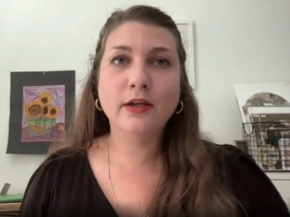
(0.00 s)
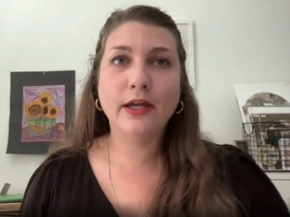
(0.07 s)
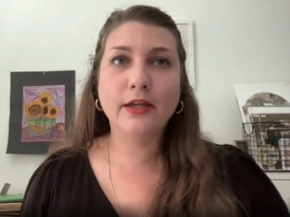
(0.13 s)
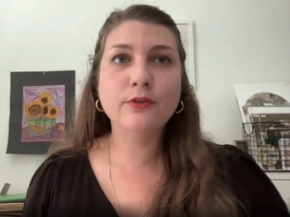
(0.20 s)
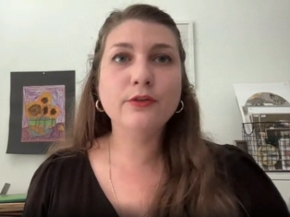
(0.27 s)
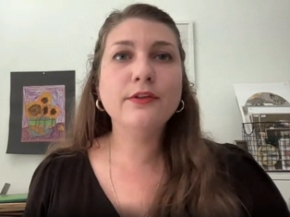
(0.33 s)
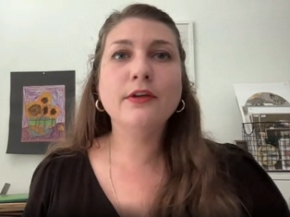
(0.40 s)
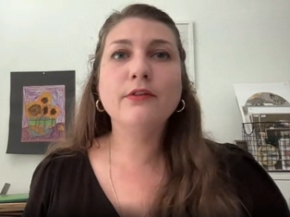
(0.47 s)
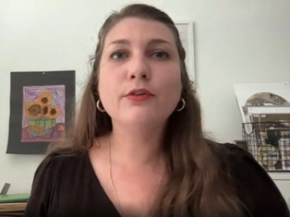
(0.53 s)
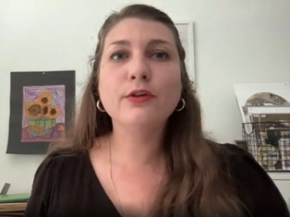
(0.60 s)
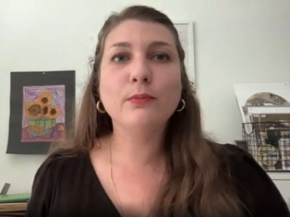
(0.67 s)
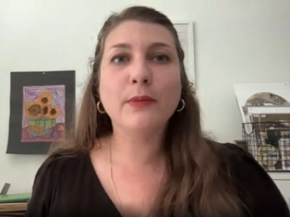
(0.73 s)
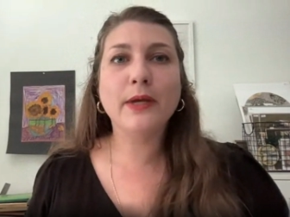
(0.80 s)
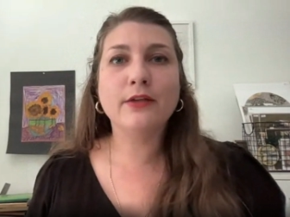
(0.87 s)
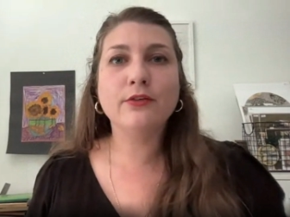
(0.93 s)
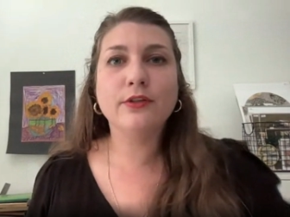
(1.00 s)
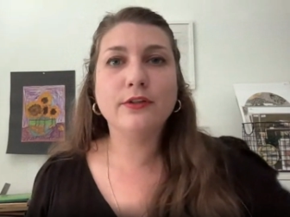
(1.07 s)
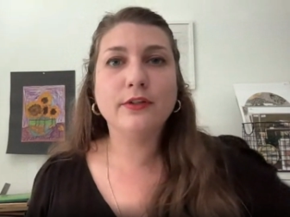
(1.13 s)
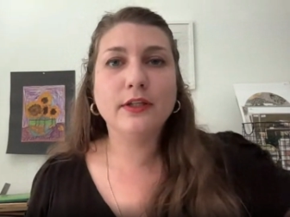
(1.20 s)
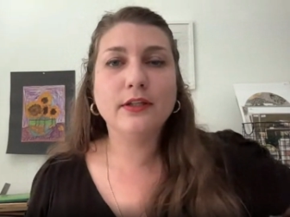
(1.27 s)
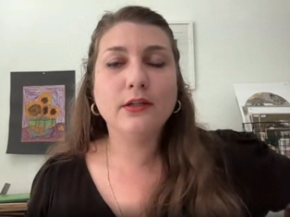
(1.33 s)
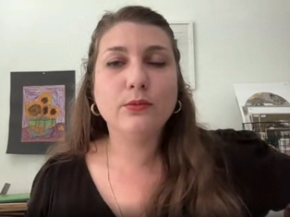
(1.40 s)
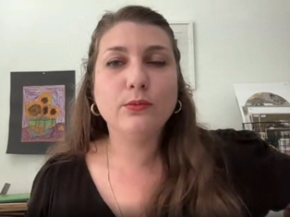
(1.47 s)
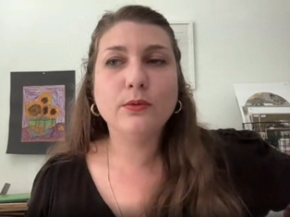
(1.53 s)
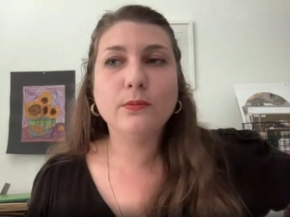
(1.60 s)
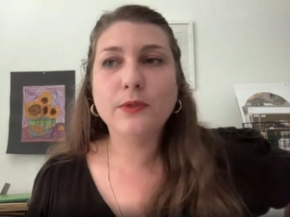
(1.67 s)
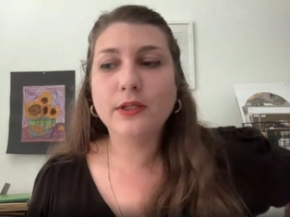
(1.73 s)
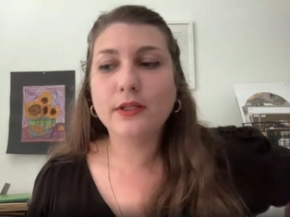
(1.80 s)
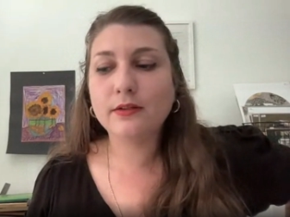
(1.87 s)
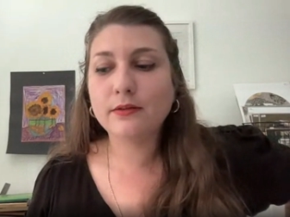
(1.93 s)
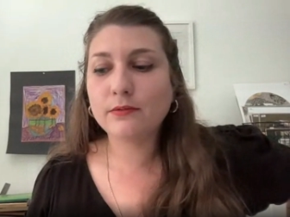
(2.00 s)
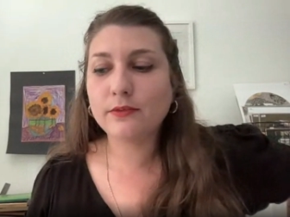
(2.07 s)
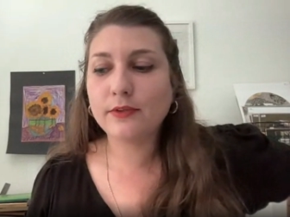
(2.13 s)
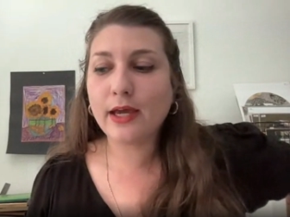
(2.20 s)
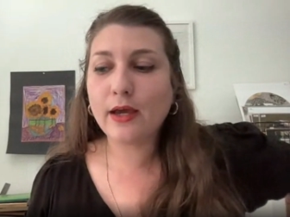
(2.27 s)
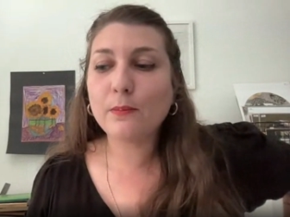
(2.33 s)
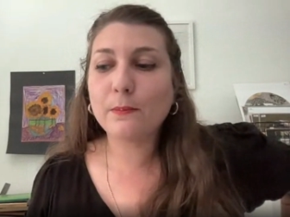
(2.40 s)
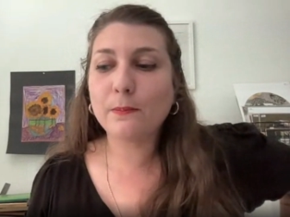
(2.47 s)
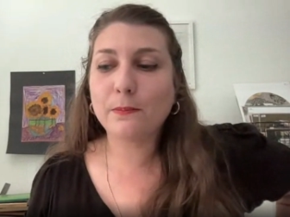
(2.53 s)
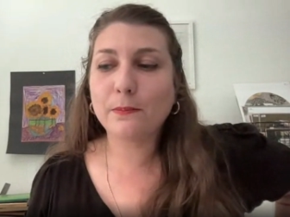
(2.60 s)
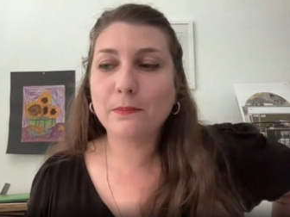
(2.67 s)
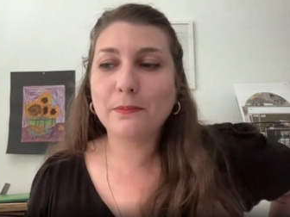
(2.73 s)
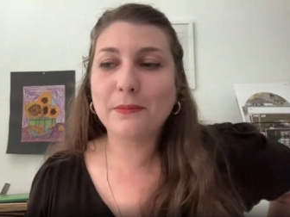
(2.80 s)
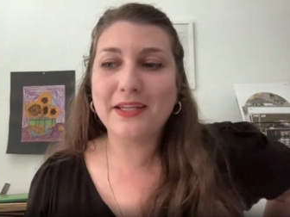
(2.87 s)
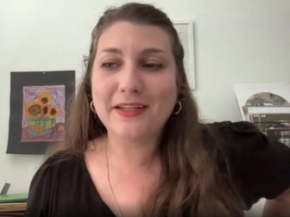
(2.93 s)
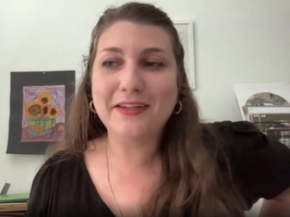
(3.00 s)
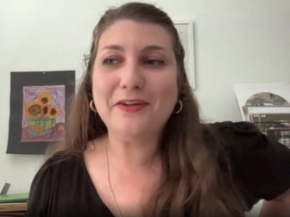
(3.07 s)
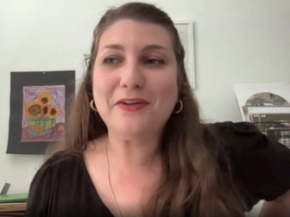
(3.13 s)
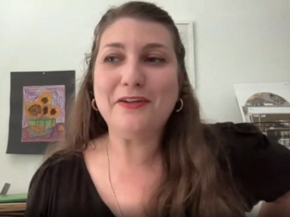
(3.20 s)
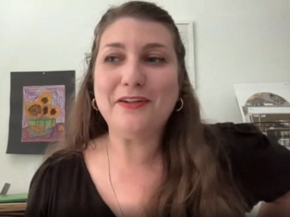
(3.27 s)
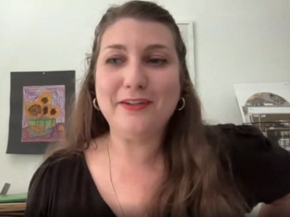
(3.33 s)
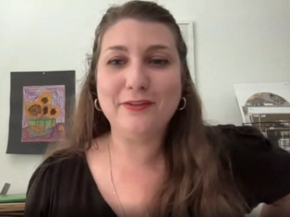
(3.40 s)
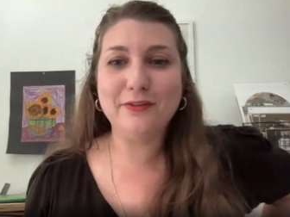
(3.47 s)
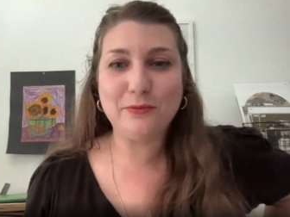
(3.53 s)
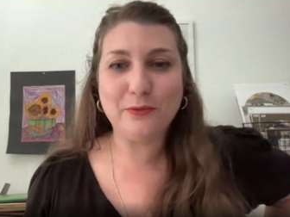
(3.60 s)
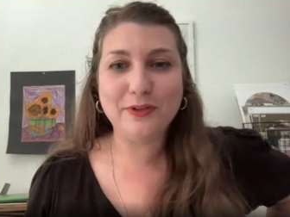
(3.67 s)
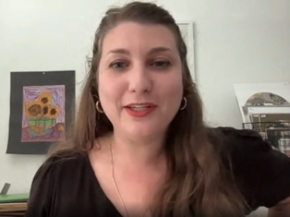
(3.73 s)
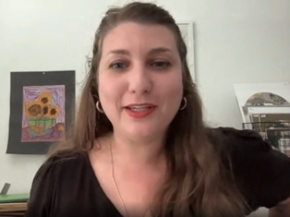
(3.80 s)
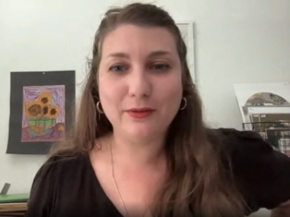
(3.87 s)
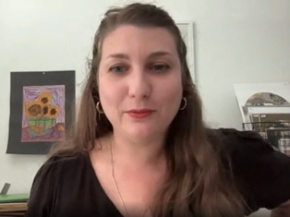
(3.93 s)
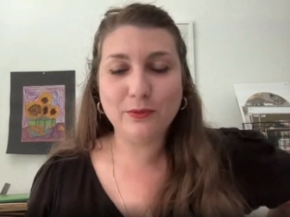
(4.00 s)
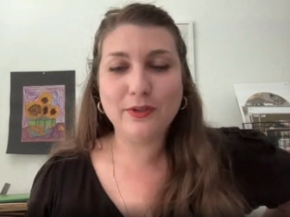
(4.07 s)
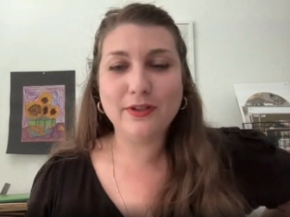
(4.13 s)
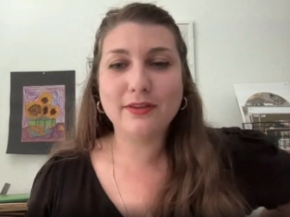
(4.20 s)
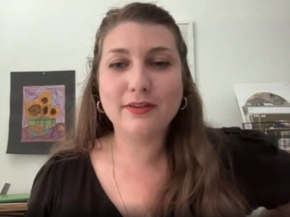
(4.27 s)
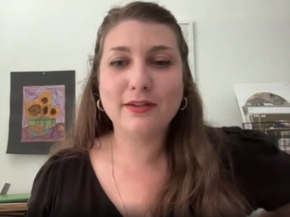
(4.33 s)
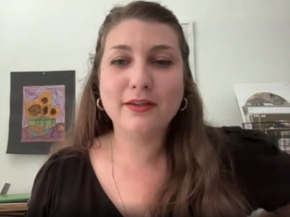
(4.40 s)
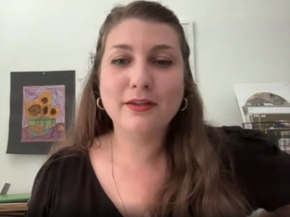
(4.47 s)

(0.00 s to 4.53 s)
I just never imagined that there would be that many artists working with